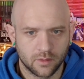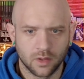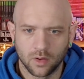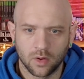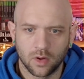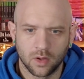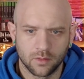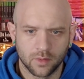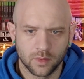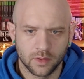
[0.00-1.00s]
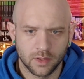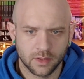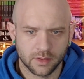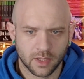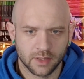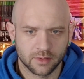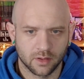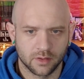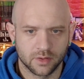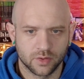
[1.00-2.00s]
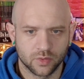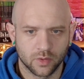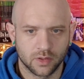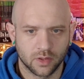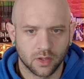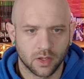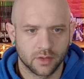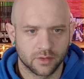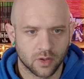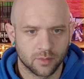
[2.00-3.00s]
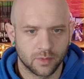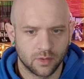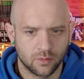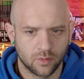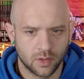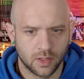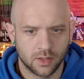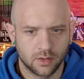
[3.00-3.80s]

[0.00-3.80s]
and the Hall of Odin and the Asgard to join the gods' army. Why?